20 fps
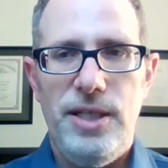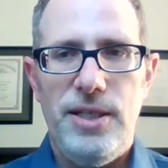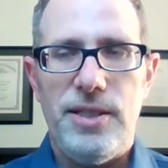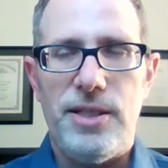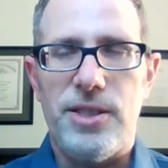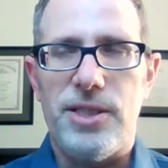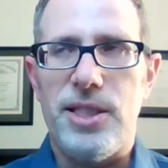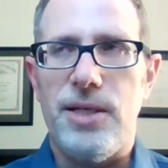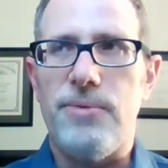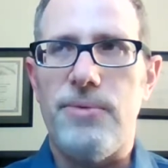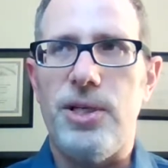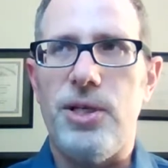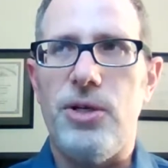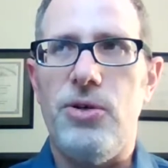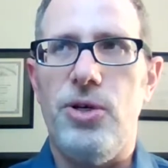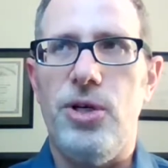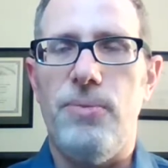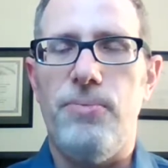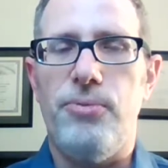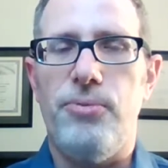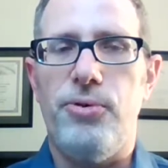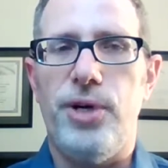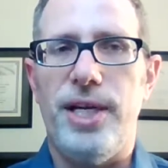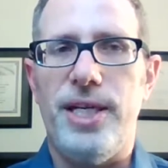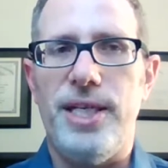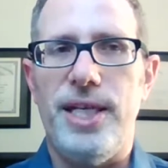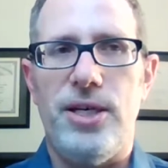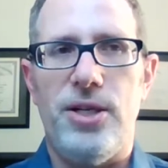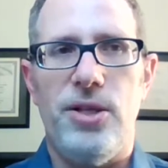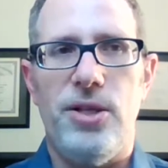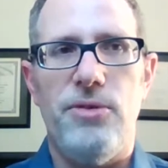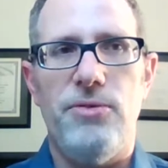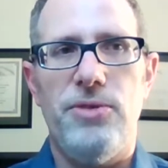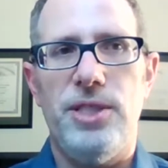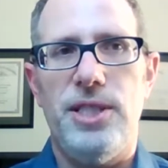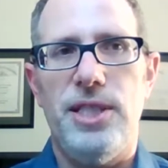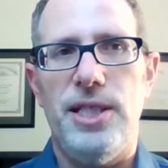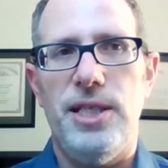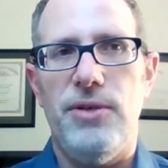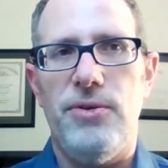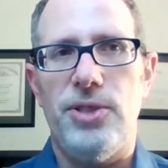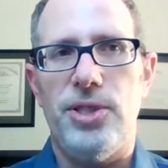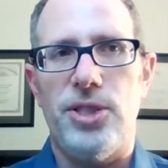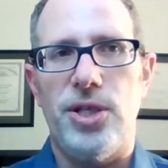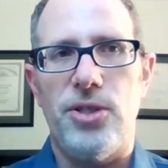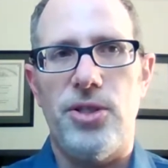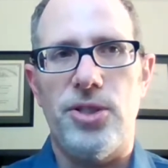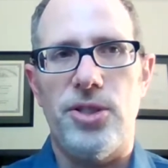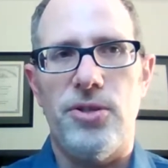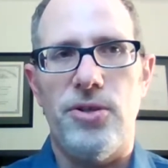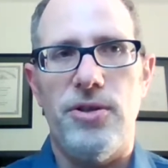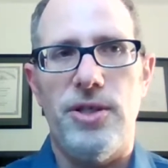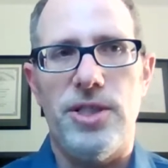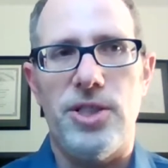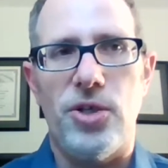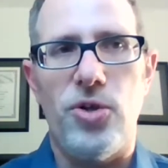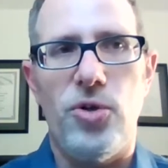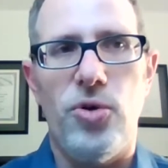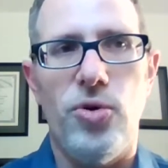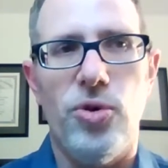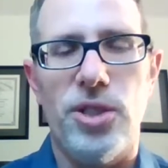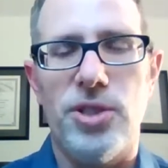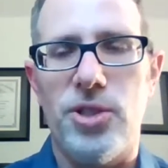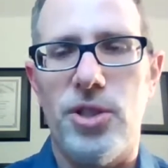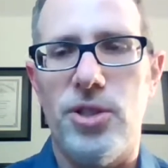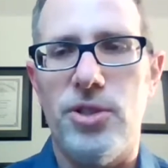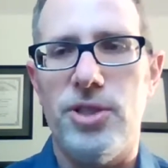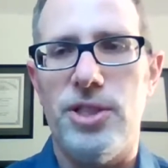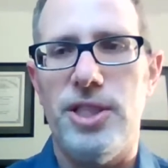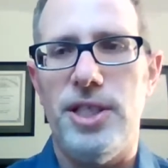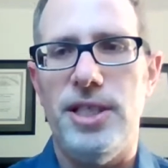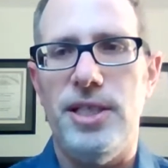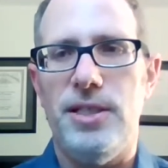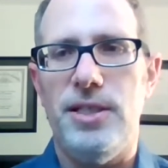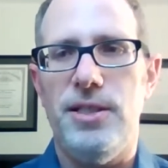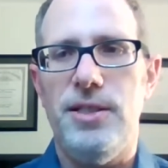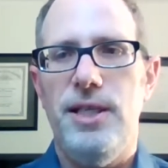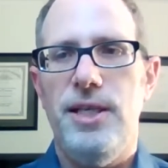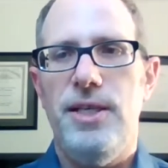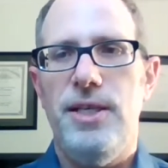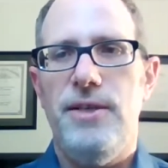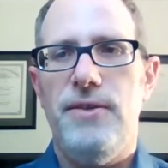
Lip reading: There's something called pregnenolone steal, which is also known as the cortisol steal.